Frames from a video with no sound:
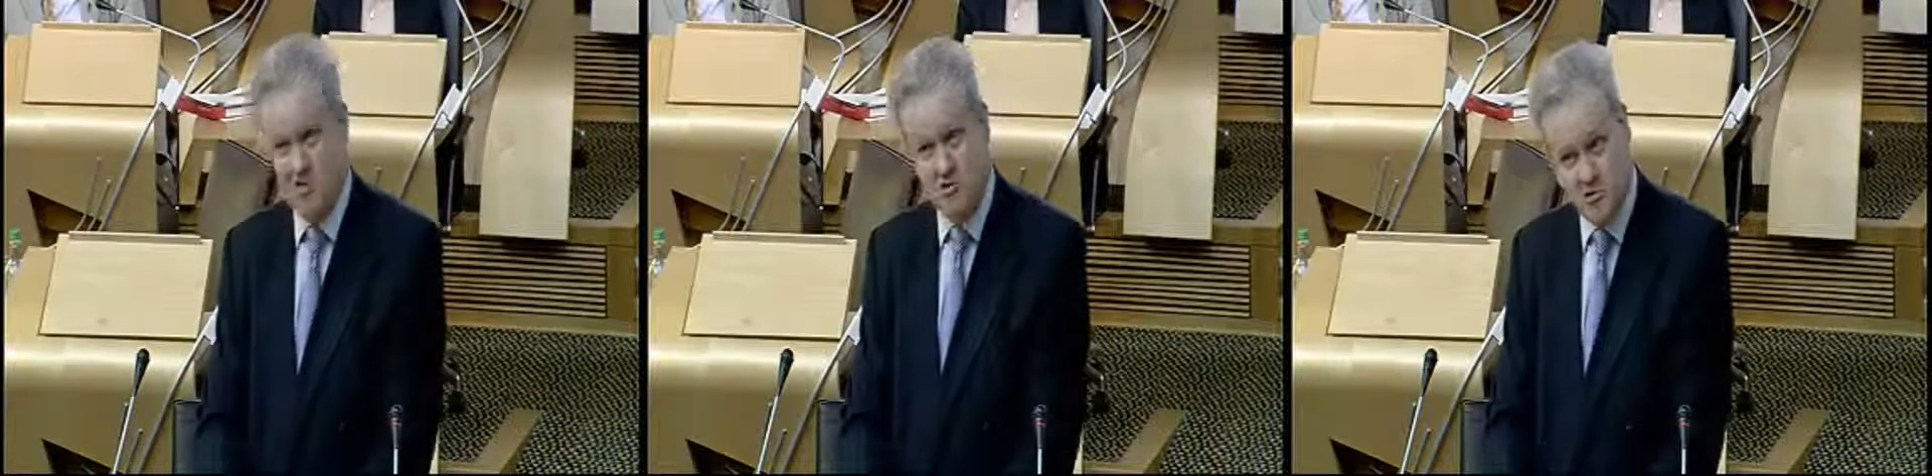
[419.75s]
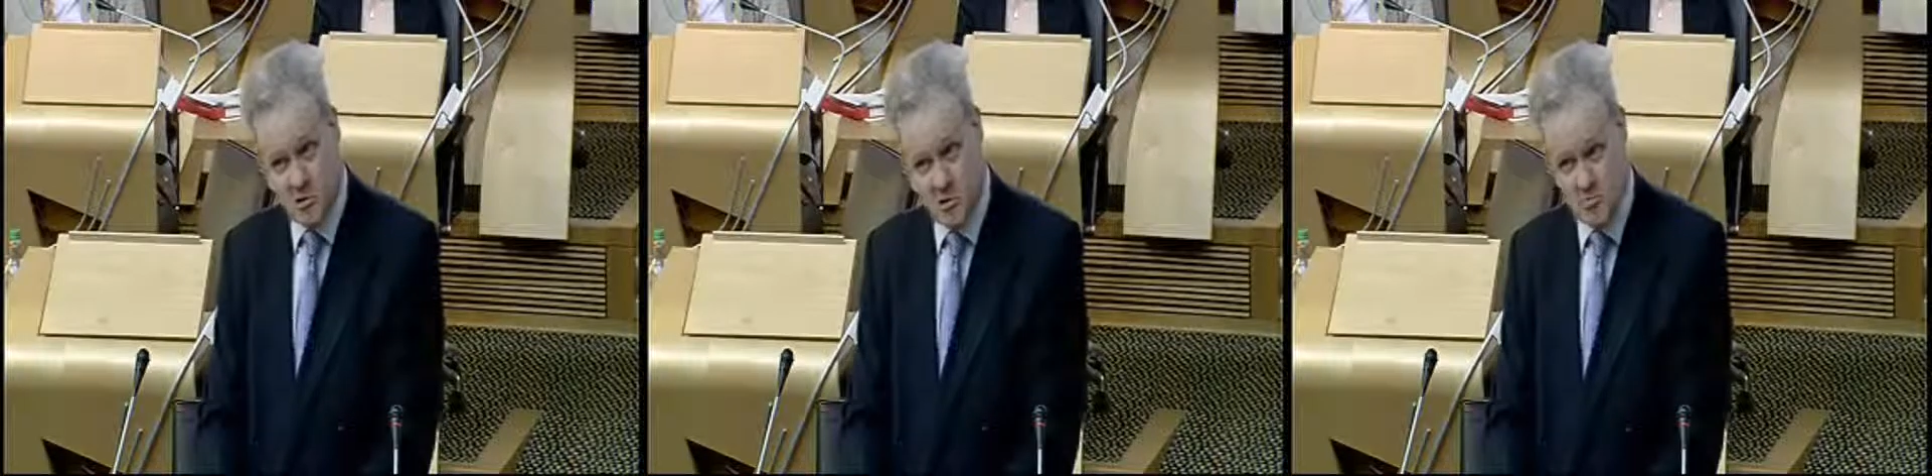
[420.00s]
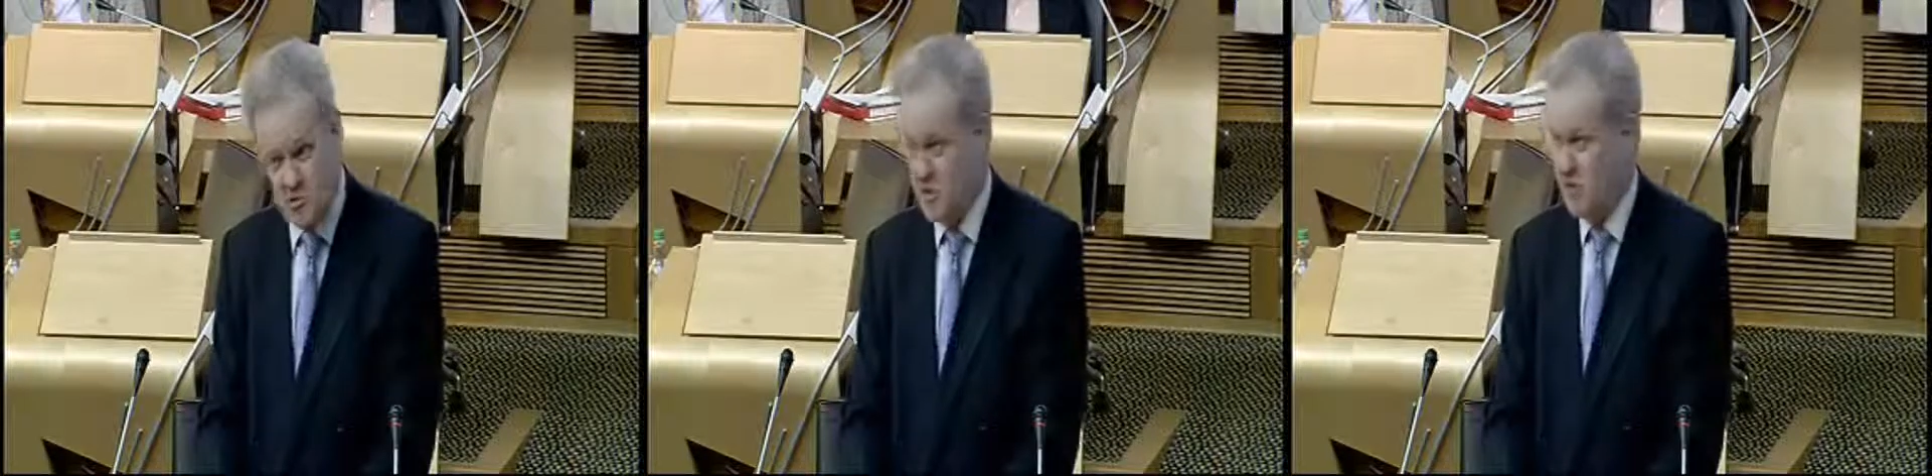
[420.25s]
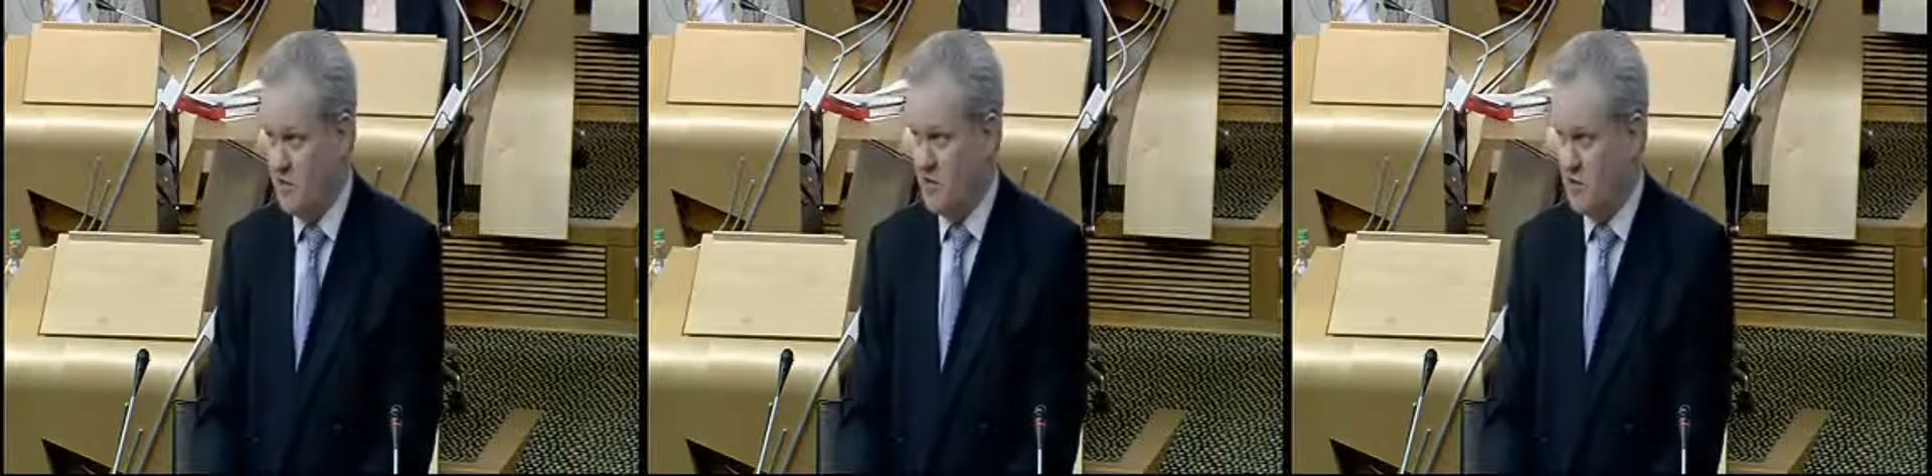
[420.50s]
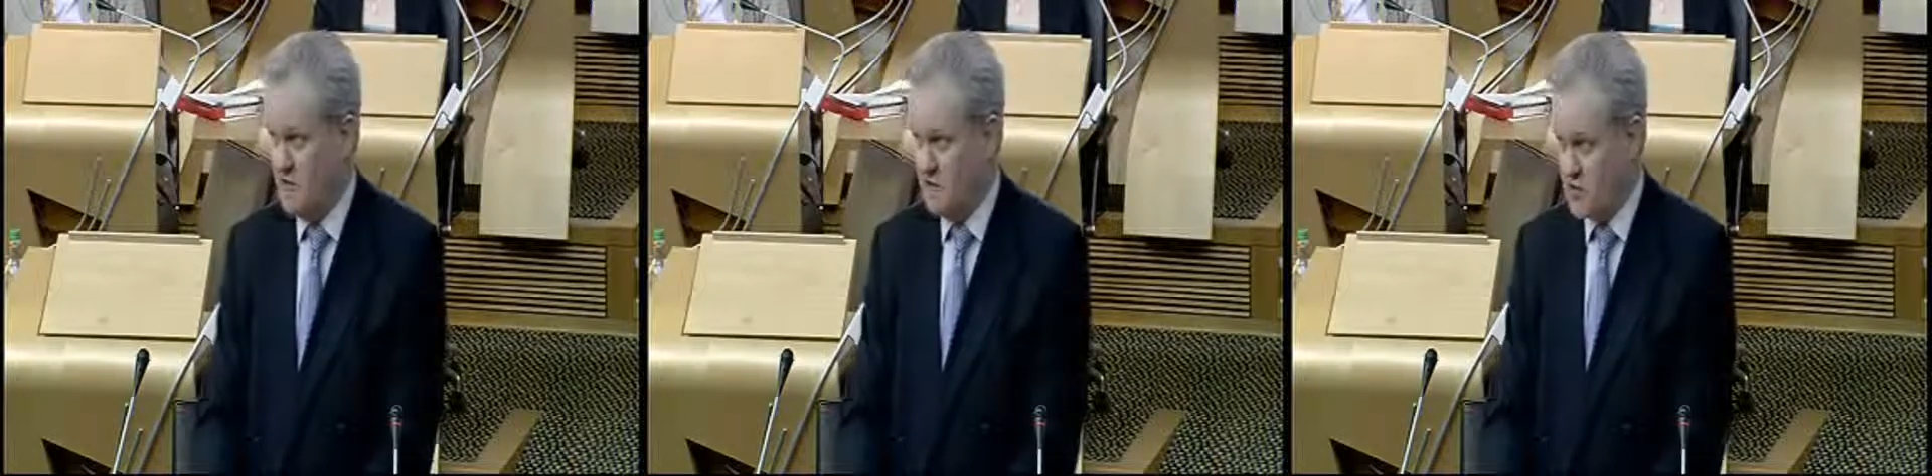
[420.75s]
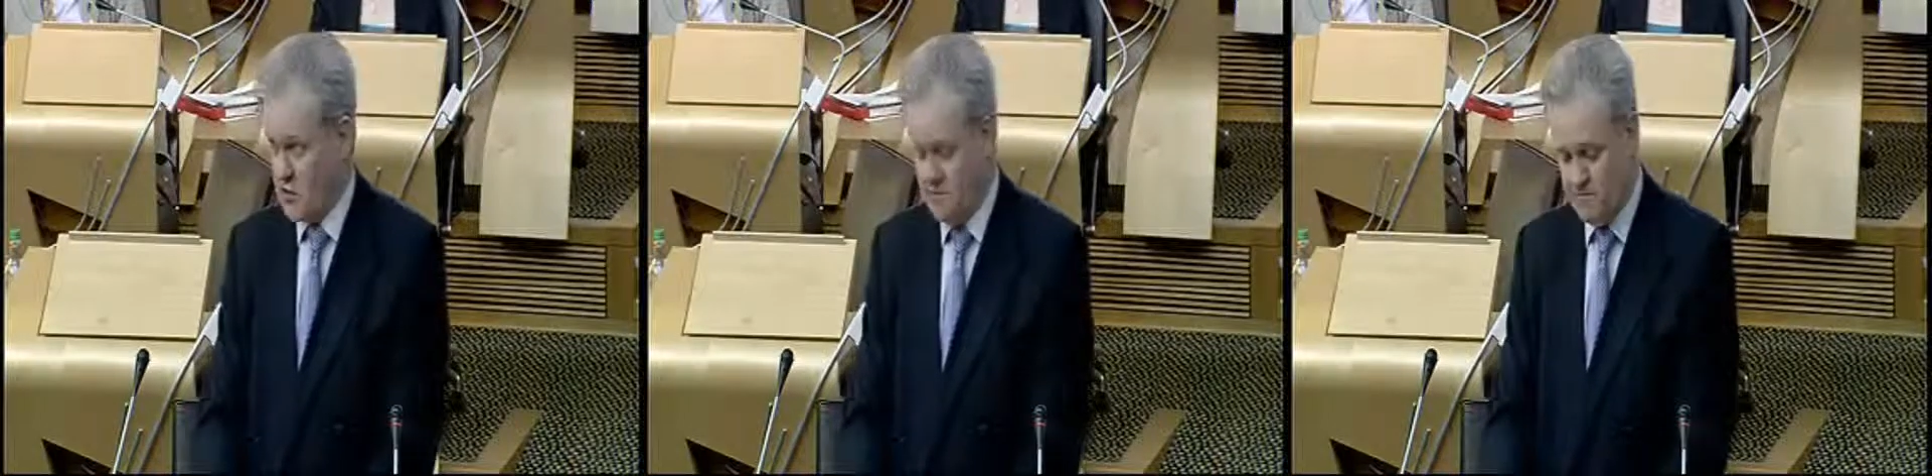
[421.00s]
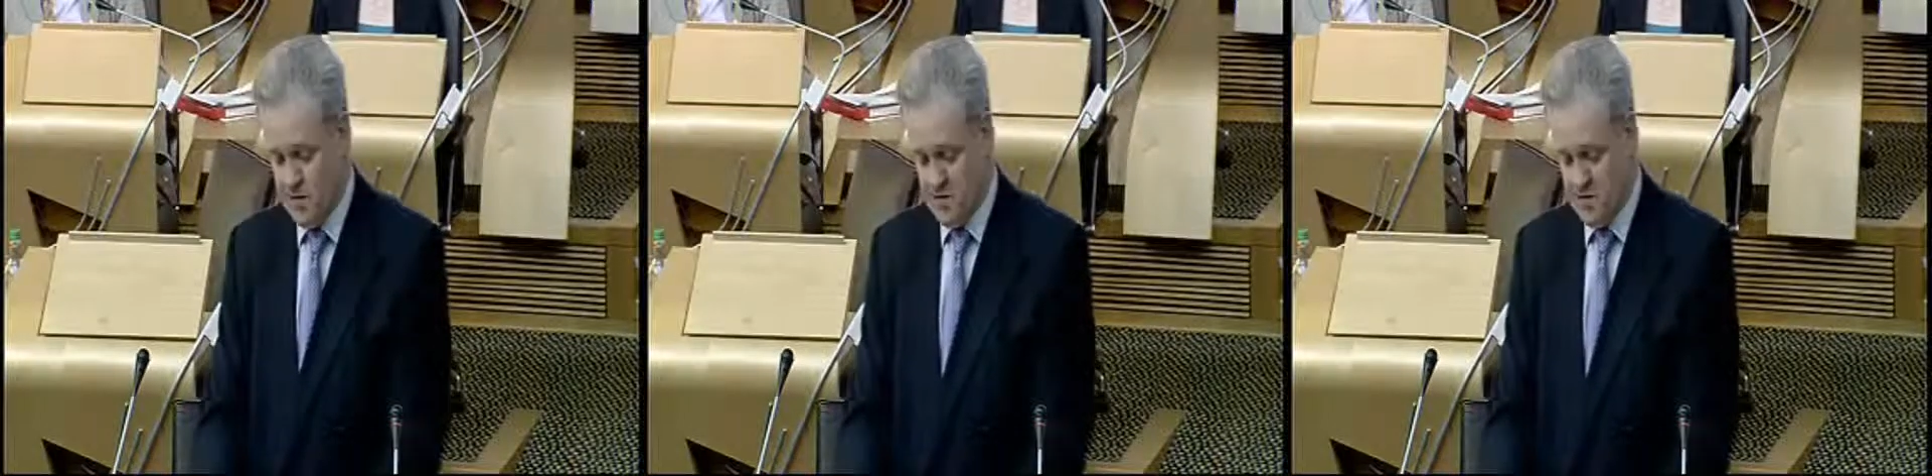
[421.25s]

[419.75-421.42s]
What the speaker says: interest, Presiding Officer,